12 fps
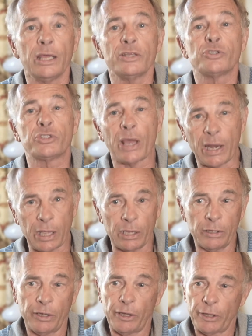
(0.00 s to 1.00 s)

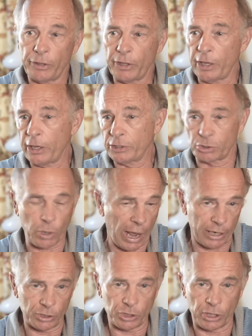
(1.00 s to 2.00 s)
setting the
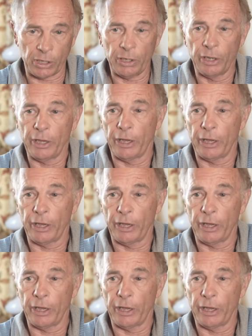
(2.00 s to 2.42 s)
strategy,